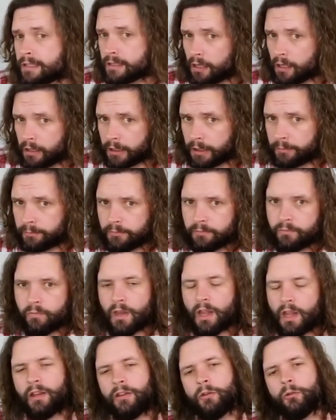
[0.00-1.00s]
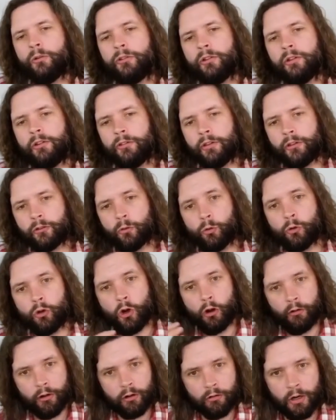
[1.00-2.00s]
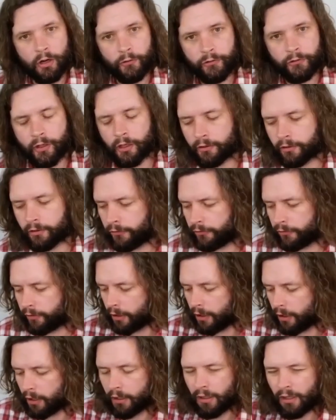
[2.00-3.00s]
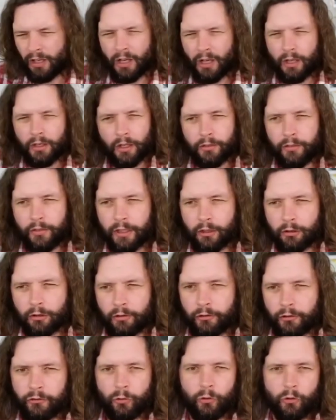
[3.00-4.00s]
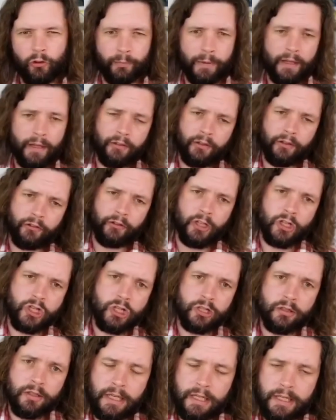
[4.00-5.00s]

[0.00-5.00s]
saga. There's also these things called choreographed sagas, and I think Chris talked about the distinction